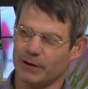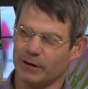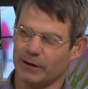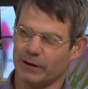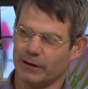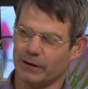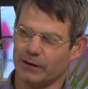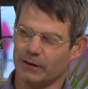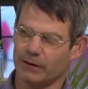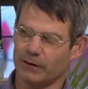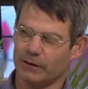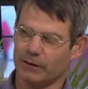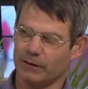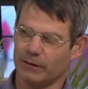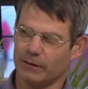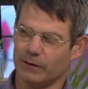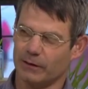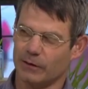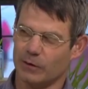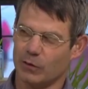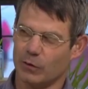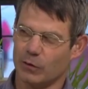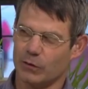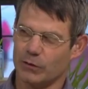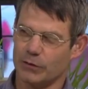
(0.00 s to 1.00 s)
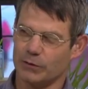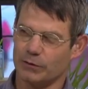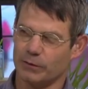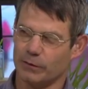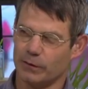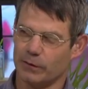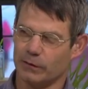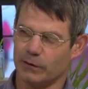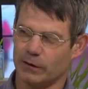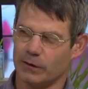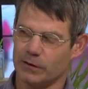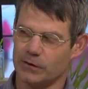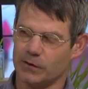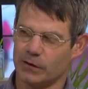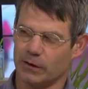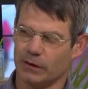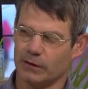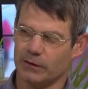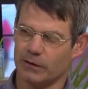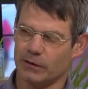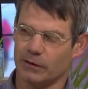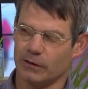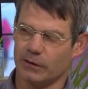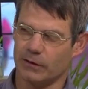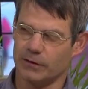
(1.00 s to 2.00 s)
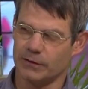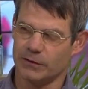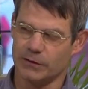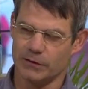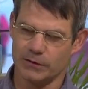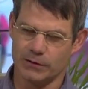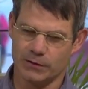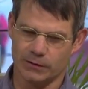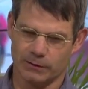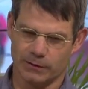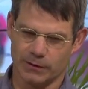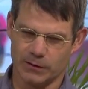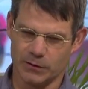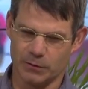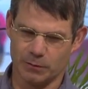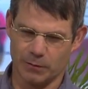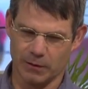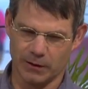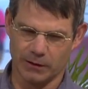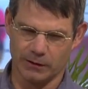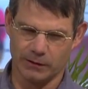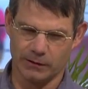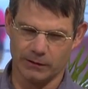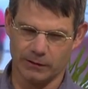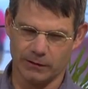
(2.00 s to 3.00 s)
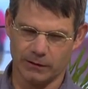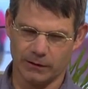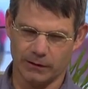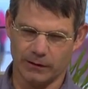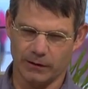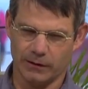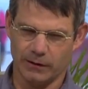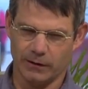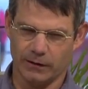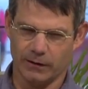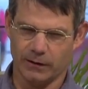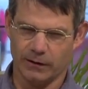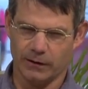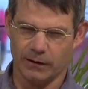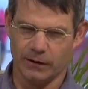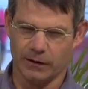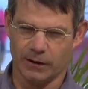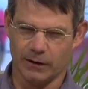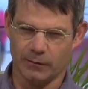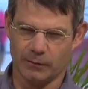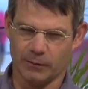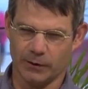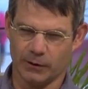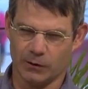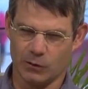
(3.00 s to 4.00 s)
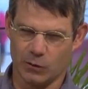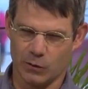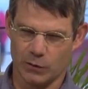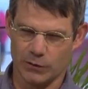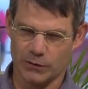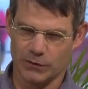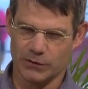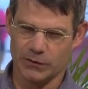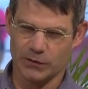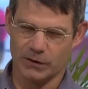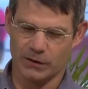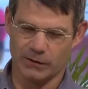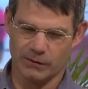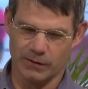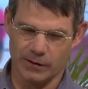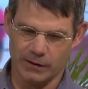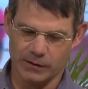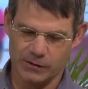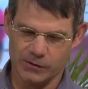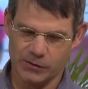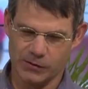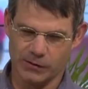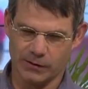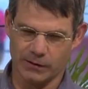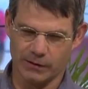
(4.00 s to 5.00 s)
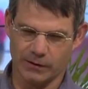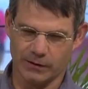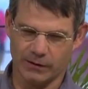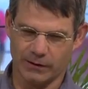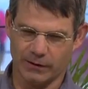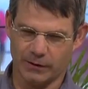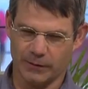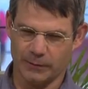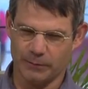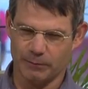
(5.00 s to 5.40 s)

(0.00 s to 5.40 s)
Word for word: It can cause fuel injector nozzles to explode. Um, it causes corrosion.